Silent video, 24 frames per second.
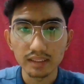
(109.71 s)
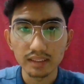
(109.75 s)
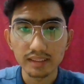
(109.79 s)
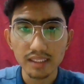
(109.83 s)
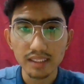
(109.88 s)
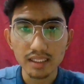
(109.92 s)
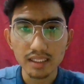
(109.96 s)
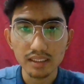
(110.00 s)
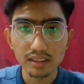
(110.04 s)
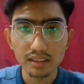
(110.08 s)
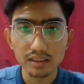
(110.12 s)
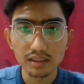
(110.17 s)

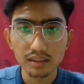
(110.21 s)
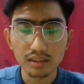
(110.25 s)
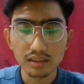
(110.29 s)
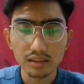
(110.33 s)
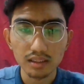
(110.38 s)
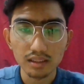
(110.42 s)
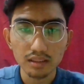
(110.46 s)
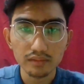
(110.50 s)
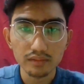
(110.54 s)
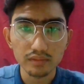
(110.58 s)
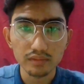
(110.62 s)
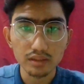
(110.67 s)
that is
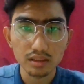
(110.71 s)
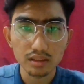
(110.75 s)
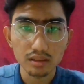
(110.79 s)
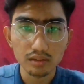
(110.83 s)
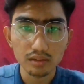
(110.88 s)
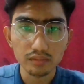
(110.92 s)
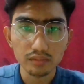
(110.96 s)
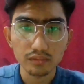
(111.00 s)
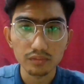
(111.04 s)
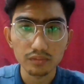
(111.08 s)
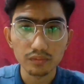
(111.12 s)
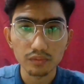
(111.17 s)
safe
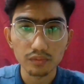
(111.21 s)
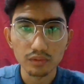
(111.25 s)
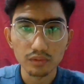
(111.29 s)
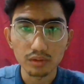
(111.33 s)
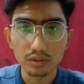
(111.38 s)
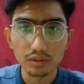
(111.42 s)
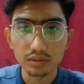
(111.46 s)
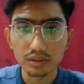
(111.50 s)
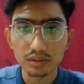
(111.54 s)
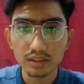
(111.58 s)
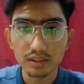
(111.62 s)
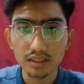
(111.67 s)
enough
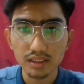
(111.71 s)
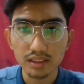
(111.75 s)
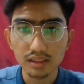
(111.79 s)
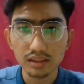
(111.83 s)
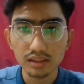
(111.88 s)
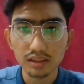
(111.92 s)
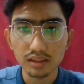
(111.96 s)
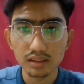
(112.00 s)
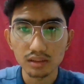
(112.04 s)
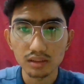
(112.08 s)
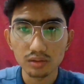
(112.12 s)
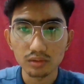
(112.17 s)
for
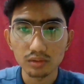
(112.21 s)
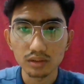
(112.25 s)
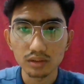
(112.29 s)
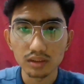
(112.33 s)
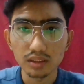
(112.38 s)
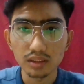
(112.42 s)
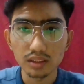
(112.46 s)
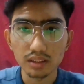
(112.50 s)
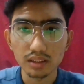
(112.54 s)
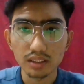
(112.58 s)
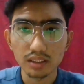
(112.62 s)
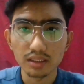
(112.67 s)
release into
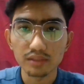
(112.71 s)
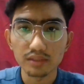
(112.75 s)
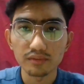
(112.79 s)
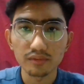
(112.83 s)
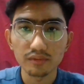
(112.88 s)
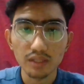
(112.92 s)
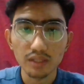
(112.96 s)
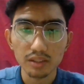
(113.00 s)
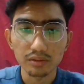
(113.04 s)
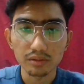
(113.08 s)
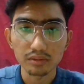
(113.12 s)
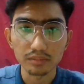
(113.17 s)
the
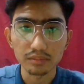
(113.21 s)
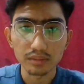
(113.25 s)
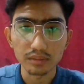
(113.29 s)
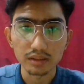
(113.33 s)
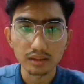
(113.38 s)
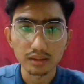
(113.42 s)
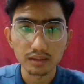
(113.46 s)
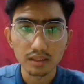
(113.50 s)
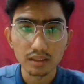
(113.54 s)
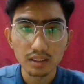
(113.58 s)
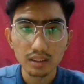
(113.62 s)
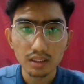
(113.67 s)

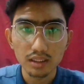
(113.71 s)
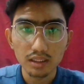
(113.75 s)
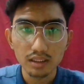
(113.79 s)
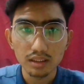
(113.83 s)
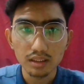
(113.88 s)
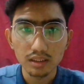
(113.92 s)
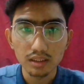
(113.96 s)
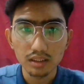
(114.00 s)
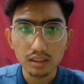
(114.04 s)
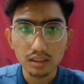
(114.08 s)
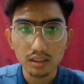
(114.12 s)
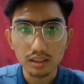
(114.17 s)
environment.
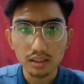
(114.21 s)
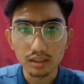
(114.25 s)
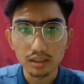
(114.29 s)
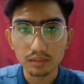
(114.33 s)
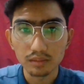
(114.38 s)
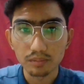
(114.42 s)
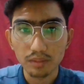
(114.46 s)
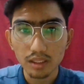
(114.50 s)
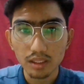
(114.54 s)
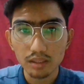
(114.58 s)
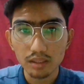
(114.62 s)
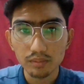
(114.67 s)

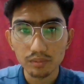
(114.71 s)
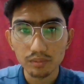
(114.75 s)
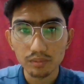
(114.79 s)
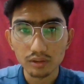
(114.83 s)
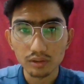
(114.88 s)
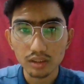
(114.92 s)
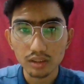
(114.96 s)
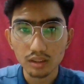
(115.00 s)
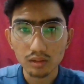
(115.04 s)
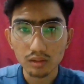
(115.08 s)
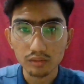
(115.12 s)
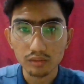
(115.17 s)
A
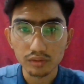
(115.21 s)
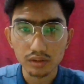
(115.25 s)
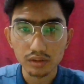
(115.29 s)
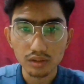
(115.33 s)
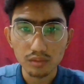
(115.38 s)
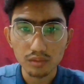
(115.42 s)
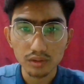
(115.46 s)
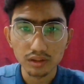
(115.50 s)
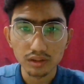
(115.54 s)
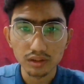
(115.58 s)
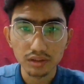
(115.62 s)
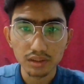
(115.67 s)
byproduct of
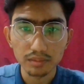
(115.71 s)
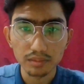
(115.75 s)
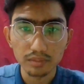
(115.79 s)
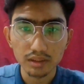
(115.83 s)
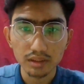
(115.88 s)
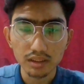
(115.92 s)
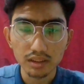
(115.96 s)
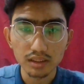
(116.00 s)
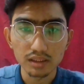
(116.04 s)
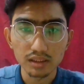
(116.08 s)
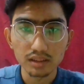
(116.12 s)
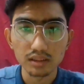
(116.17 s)
sewage
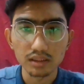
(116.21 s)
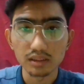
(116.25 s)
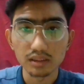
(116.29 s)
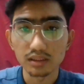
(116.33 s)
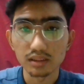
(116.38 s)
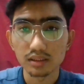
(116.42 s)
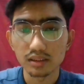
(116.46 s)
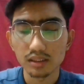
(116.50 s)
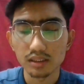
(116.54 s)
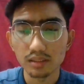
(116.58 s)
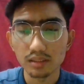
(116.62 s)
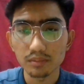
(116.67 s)
treatment is a
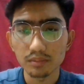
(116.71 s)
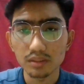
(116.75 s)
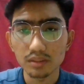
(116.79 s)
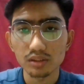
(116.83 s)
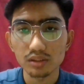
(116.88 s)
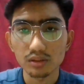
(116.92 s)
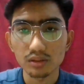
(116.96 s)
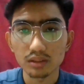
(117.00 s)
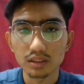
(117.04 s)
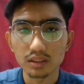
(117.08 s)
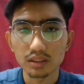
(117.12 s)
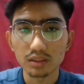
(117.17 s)

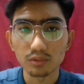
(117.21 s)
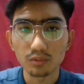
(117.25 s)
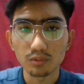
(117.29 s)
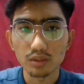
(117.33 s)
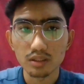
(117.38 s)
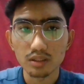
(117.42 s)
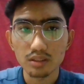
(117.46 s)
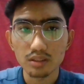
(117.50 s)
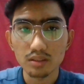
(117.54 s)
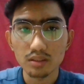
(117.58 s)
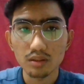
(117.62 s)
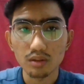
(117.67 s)
semi-solid
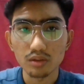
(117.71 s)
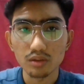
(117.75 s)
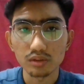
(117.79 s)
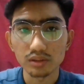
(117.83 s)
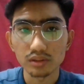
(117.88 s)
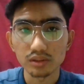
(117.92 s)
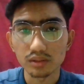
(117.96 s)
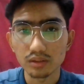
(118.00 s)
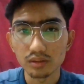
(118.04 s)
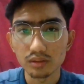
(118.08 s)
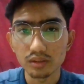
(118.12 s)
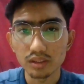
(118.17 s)
water or
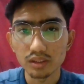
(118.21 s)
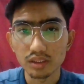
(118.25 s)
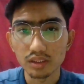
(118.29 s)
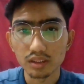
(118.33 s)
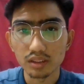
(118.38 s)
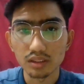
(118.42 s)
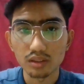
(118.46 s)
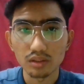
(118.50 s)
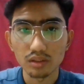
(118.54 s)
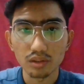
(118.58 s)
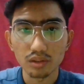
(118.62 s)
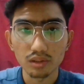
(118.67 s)

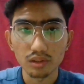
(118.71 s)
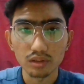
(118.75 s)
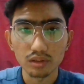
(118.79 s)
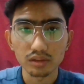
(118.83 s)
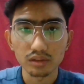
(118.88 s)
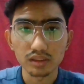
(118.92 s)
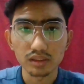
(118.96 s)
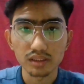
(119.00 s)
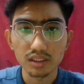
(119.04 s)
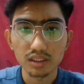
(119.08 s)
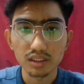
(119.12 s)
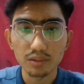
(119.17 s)
slurry
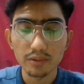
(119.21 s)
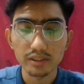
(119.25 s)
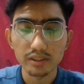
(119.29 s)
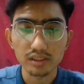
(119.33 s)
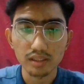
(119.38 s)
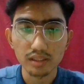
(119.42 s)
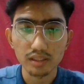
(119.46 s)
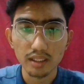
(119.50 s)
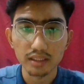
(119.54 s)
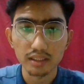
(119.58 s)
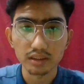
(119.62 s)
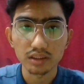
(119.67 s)
called sewage
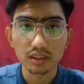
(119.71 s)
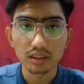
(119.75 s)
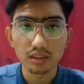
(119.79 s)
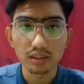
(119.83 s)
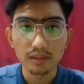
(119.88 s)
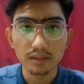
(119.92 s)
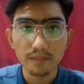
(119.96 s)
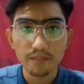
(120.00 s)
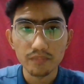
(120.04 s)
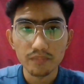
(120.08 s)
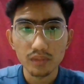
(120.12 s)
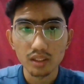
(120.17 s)
sludge.
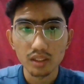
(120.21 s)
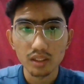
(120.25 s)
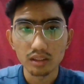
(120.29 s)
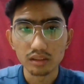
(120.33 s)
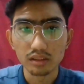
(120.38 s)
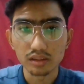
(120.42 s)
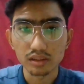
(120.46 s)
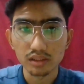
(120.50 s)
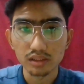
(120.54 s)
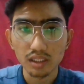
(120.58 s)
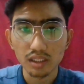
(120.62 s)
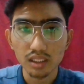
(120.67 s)

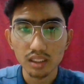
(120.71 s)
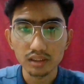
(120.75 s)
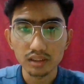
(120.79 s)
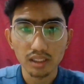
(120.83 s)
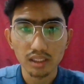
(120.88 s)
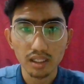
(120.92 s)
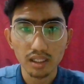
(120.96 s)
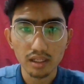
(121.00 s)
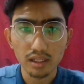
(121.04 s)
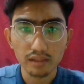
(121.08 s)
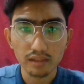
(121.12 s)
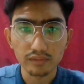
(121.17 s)
The sludge
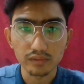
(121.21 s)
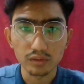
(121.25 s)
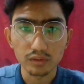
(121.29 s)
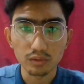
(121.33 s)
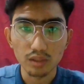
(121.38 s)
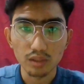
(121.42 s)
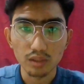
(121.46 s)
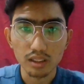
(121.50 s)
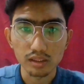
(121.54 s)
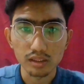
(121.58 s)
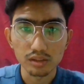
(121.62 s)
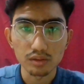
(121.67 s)
have
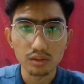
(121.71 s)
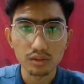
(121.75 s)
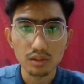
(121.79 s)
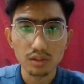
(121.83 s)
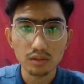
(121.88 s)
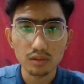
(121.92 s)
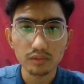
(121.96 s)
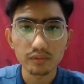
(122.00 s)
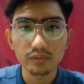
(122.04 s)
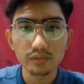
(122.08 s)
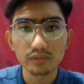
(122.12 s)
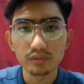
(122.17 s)
to
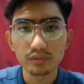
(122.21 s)
undergo